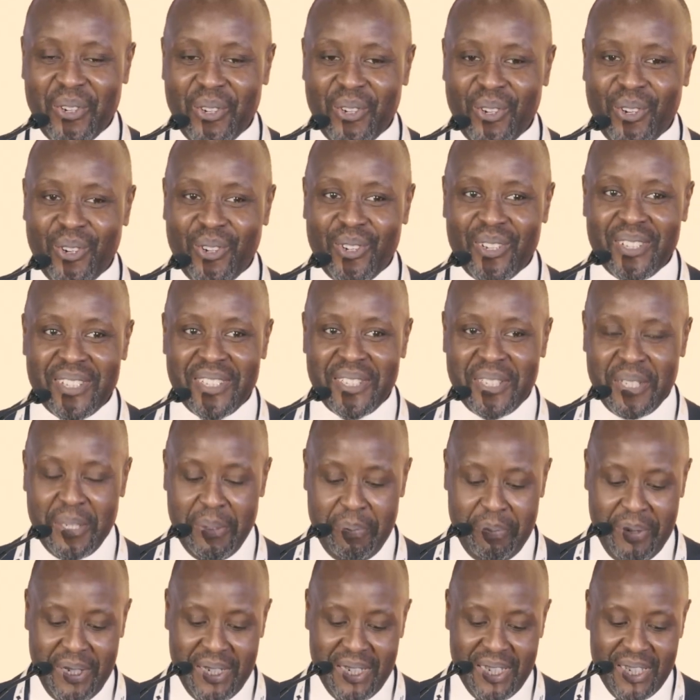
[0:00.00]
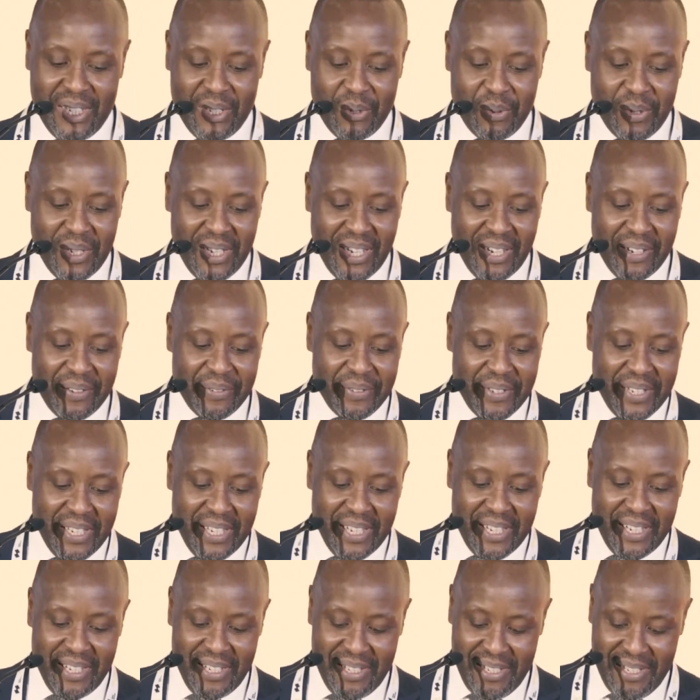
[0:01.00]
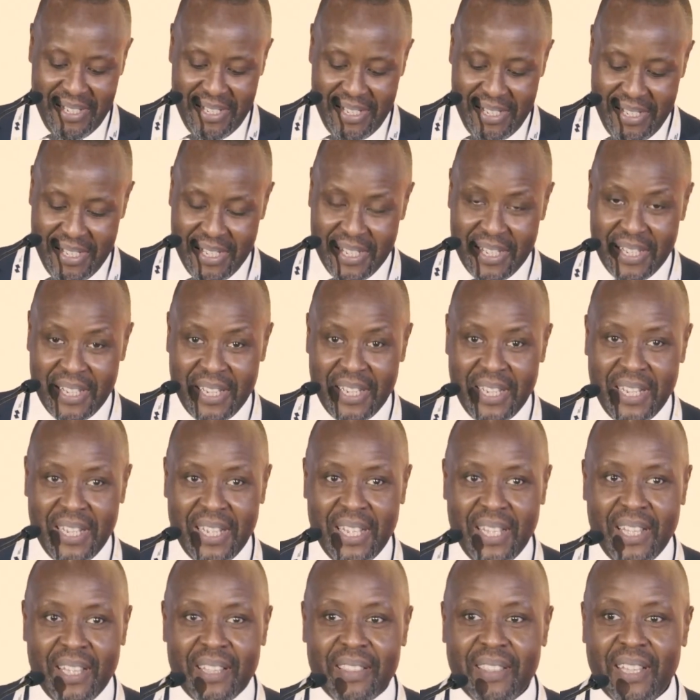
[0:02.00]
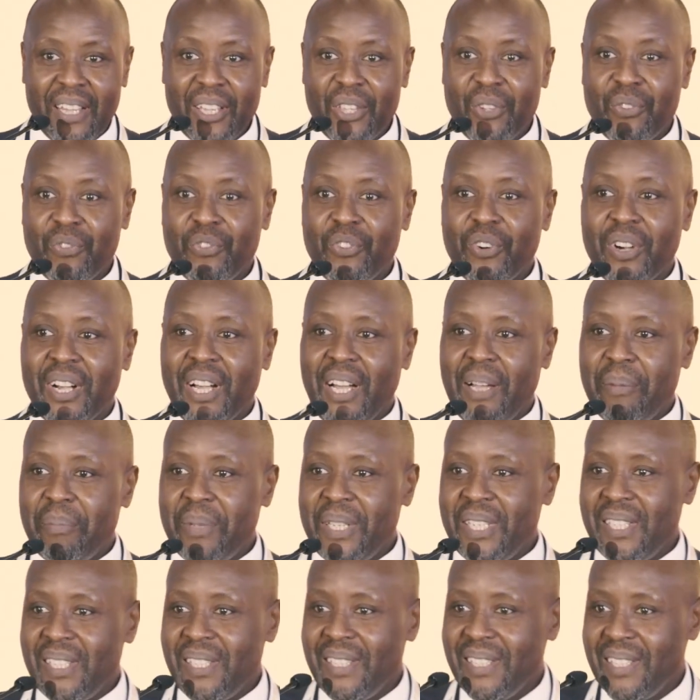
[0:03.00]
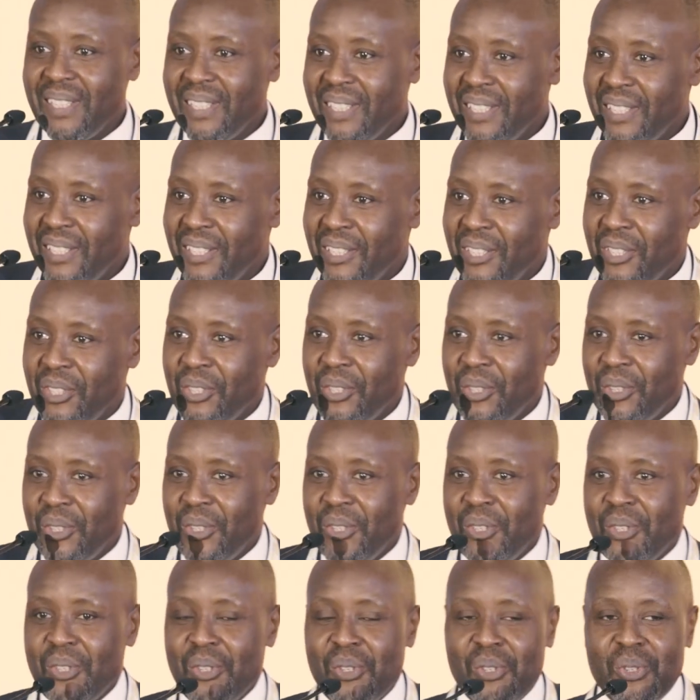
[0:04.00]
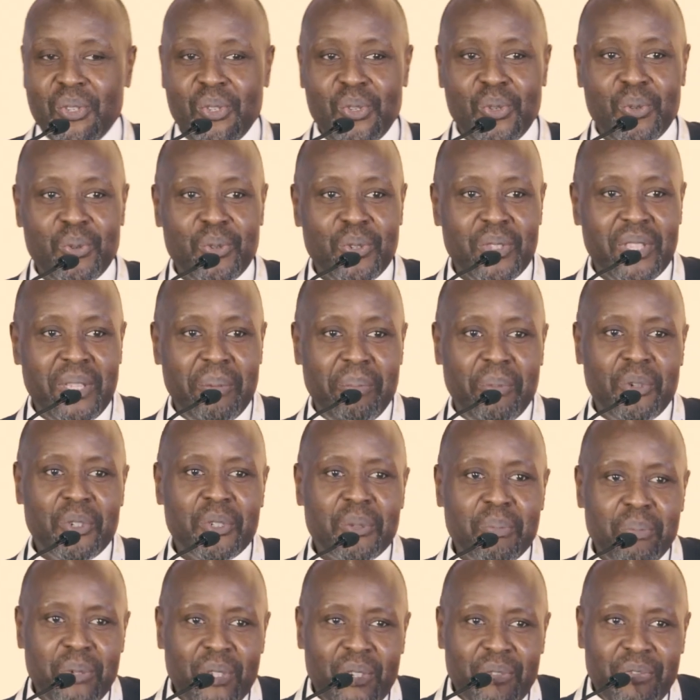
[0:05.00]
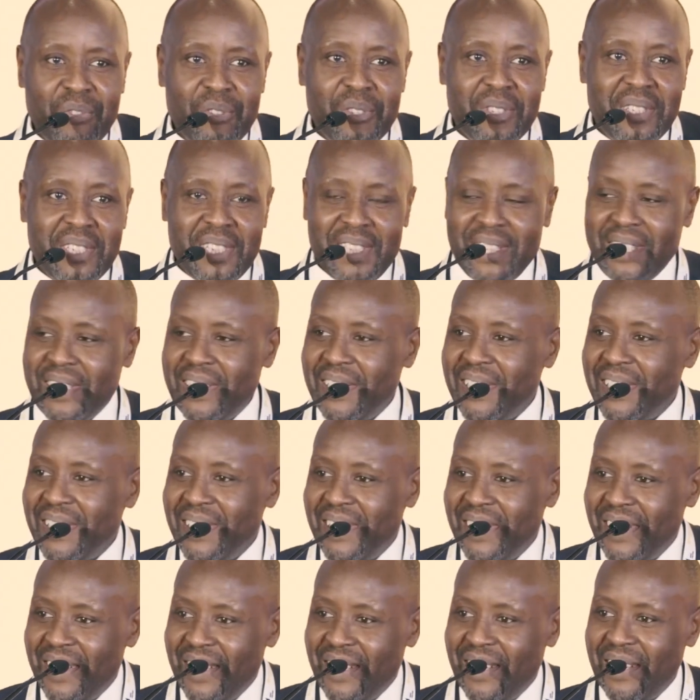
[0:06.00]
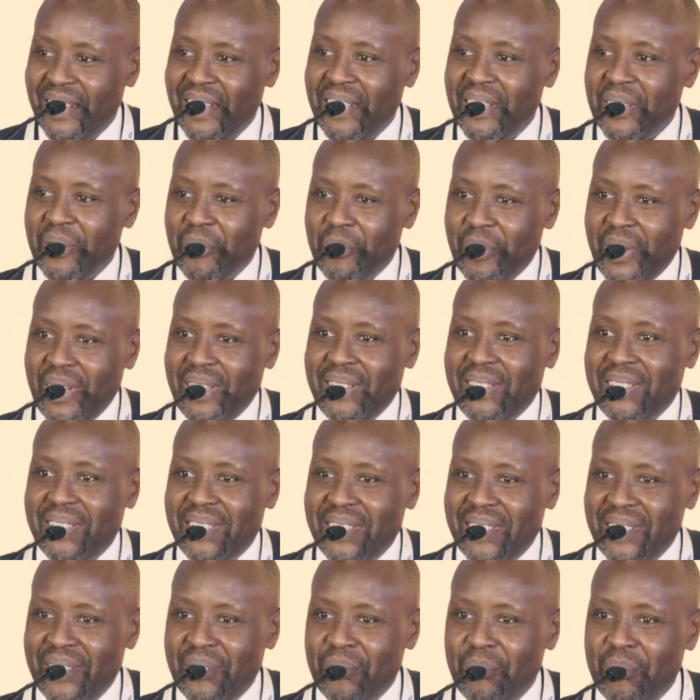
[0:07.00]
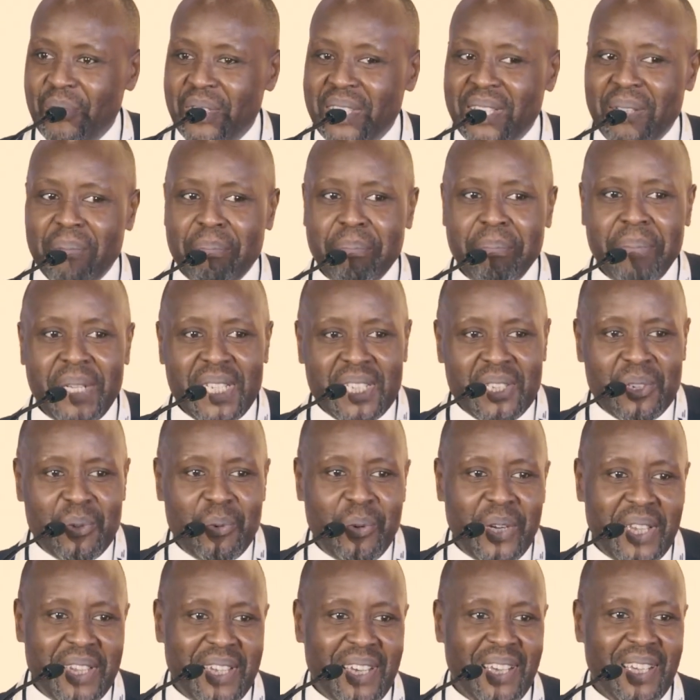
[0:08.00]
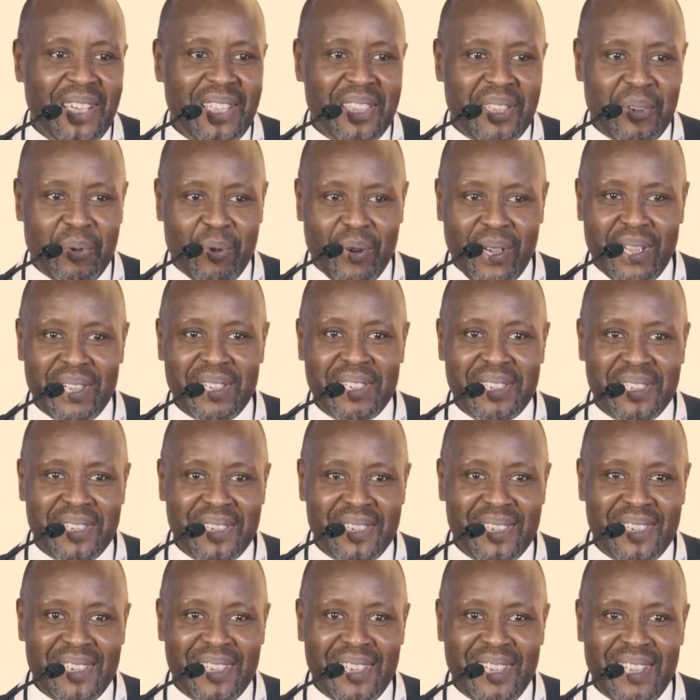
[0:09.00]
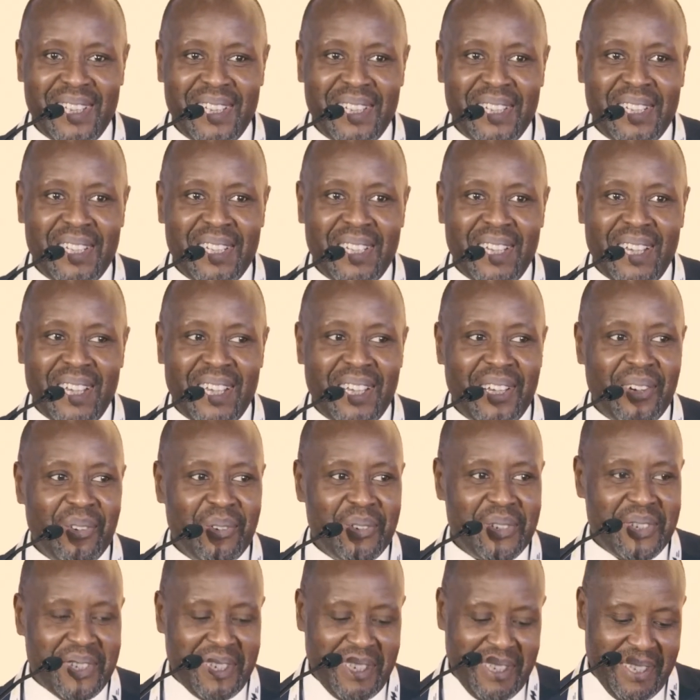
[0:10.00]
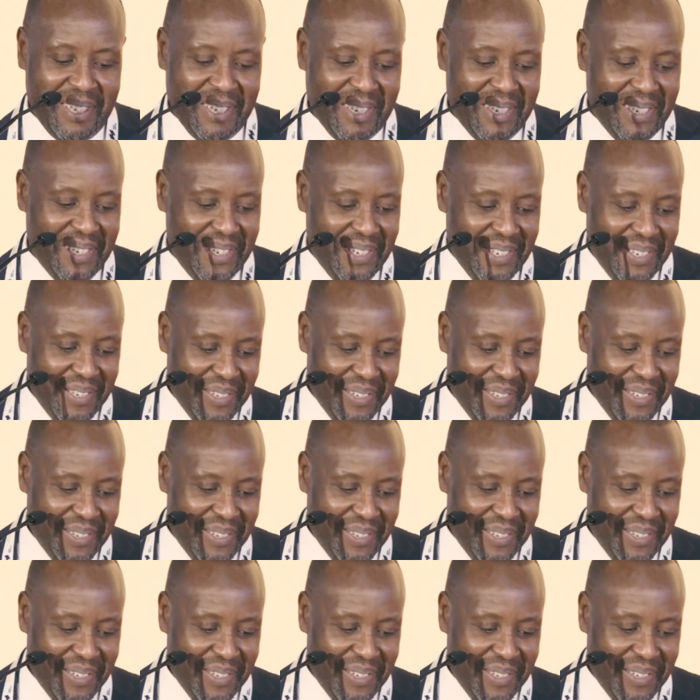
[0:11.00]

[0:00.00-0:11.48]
all the partners that we have here. Thank you for coming to the most beautiful city in the world with the best weather in the world. I always say that.